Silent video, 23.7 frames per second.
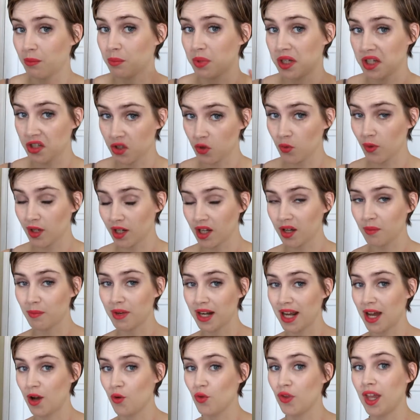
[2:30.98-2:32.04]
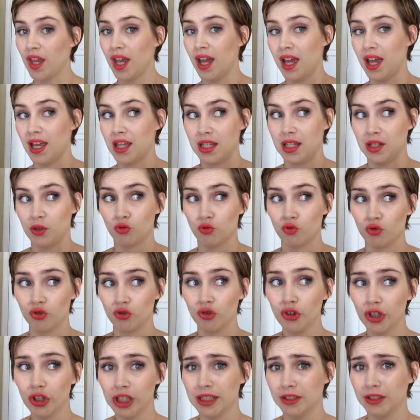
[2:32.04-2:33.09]
peach one coming out that I
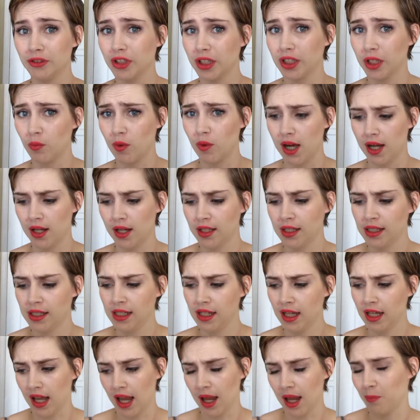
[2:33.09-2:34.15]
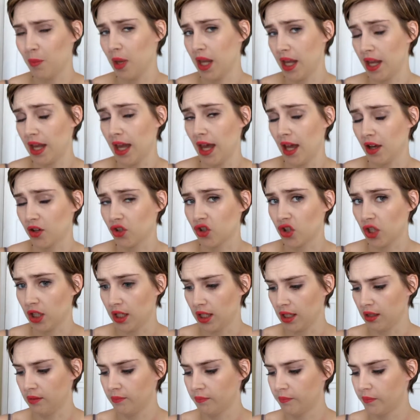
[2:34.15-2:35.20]
really, really want. I may
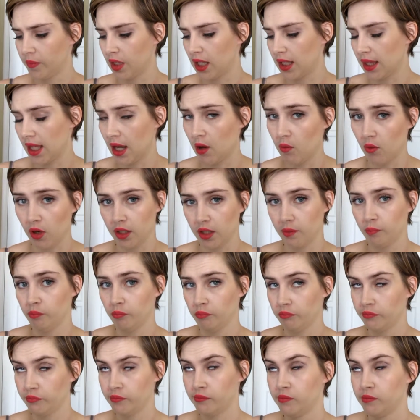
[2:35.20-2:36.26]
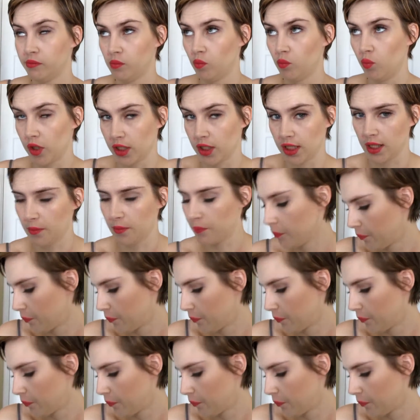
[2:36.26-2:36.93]
actually get that one. We'll see.